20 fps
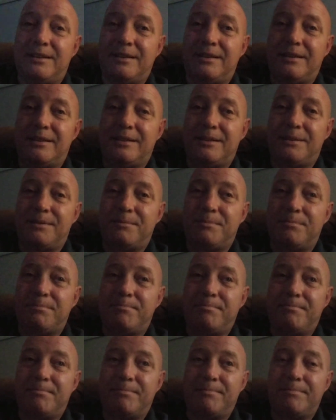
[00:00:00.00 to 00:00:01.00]
Um,
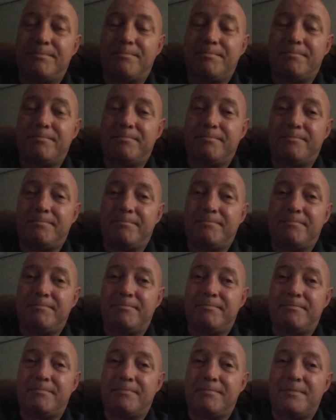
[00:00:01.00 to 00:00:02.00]

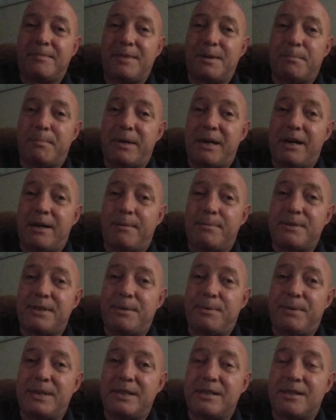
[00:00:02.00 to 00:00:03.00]
the
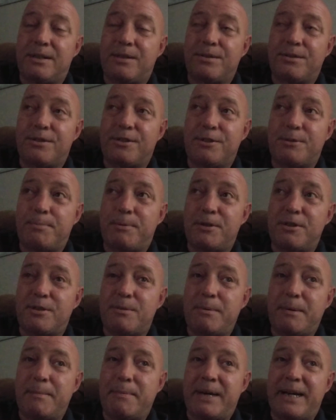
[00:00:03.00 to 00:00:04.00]
biopsy results are supposed
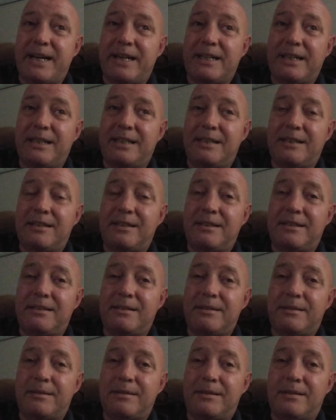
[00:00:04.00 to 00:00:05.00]
to be back in,
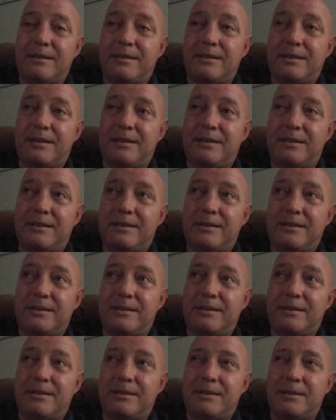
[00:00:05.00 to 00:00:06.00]
uh,
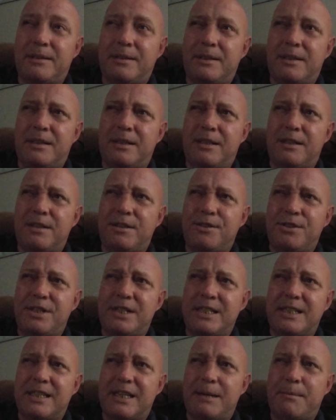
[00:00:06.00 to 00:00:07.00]

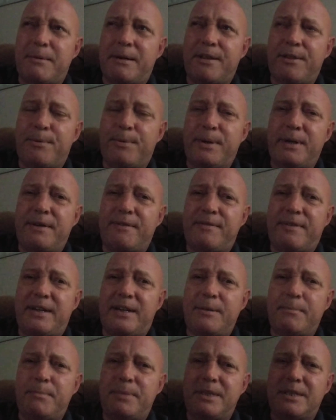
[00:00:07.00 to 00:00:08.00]
she said about three to
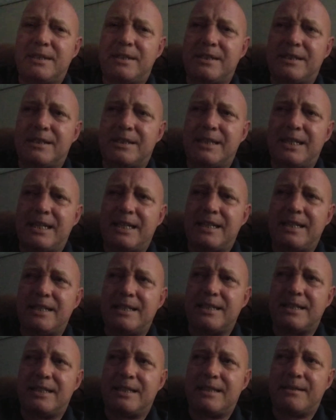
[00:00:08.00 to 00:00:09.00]
five business
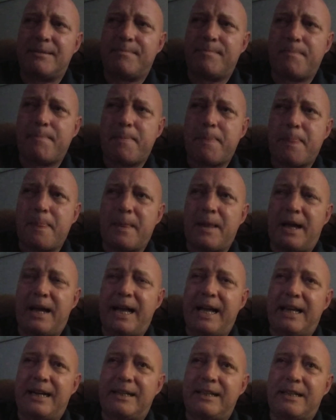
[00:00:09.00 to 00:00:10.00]
days, and I
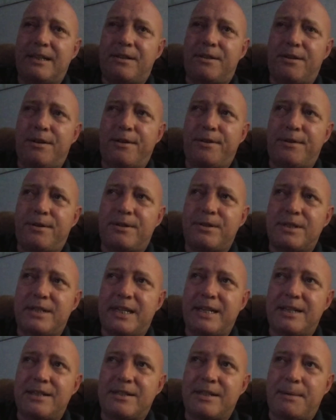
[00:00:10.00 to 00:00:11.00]
had it done on a
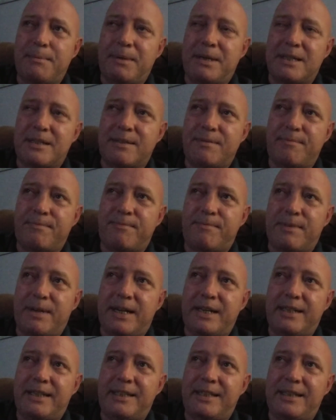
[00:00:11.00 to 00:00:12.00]
Thursday, so I'm guessing
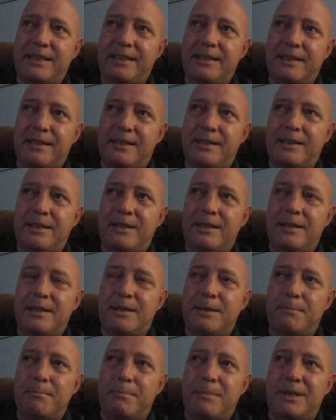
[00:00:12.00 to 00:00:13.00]
Friday,
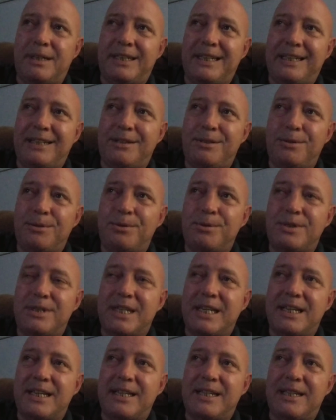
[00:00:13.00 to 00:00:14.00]
Monday,
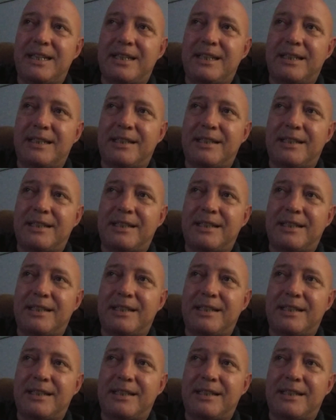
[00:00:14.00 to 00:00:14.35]
Tuesday.